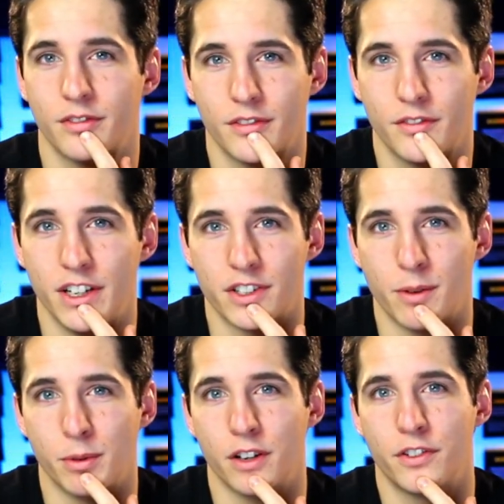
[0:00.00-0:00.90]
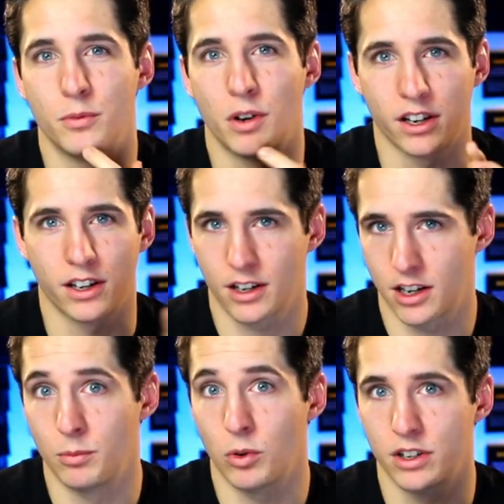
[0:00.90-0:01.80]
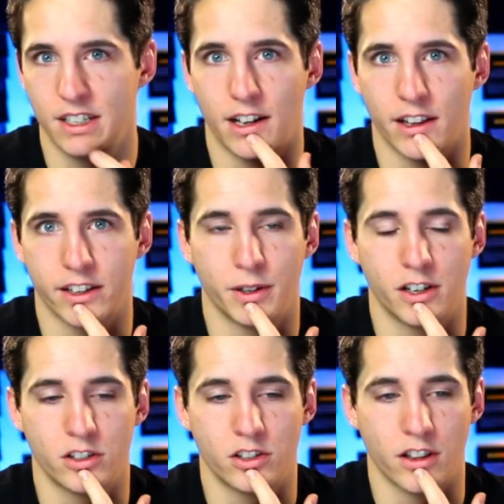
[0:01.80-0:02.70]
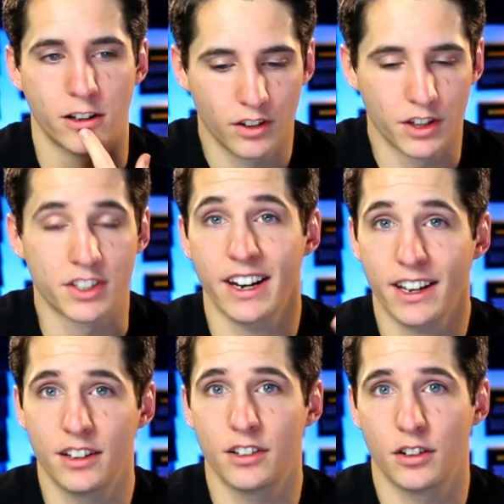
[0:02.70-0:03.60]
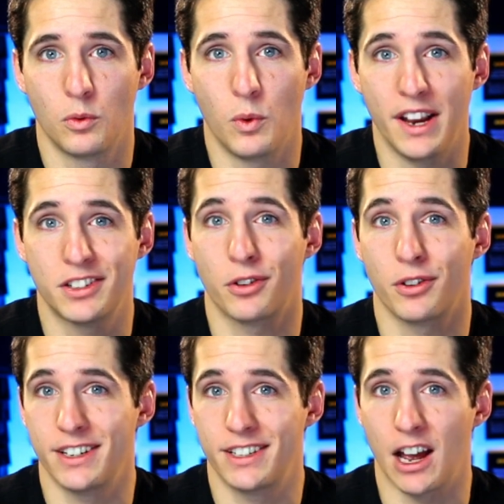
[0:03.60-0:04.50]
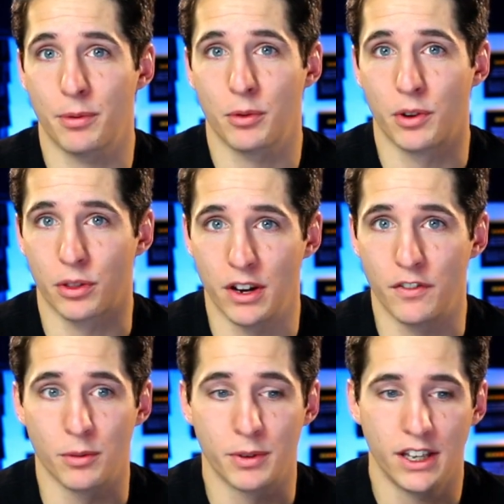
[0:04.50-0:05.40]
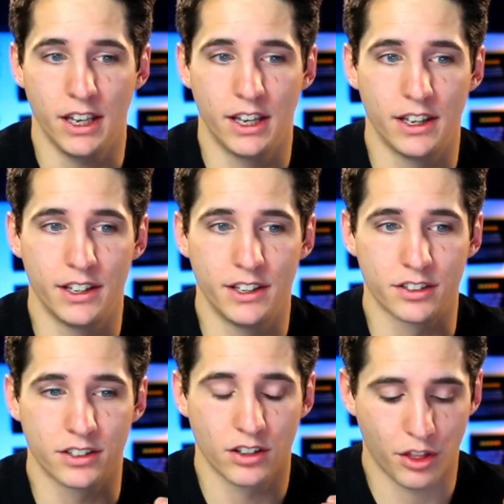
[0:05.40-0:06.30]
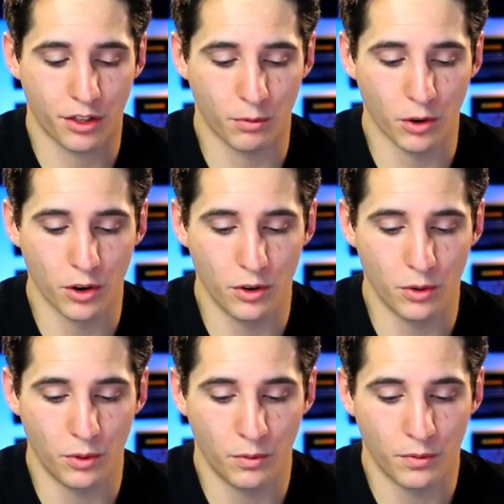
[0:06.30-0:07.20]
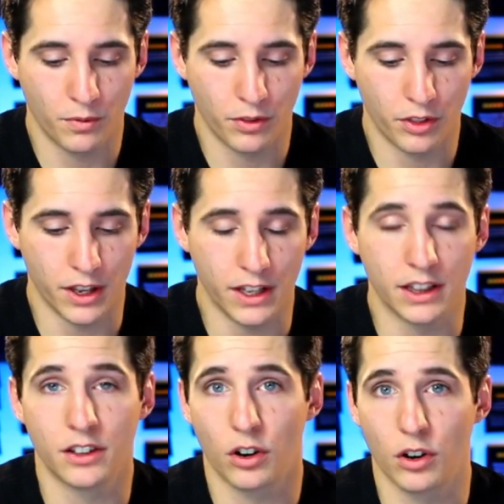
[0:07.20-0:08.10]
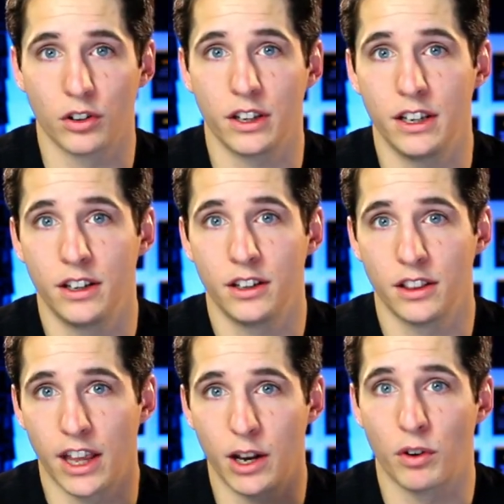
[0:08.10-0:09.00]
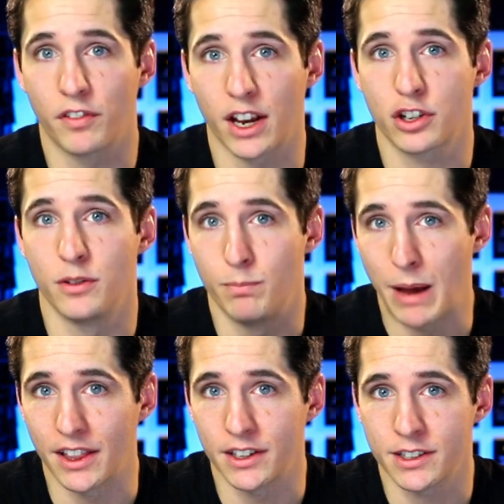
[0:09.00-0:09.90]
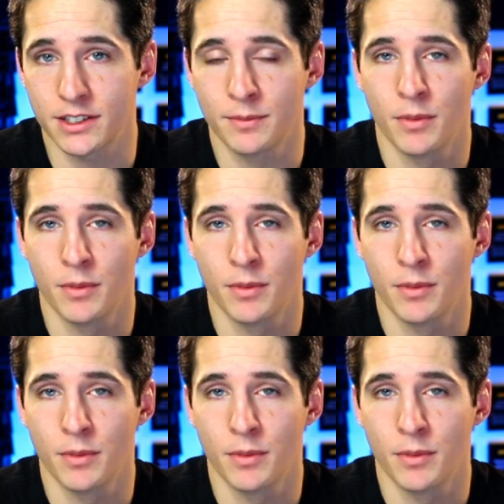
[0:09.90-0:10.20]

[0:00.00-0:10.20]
videos down below if you want to get a more detailed explanation of that. The second way to create depth with reverb is through the early late reflection balance.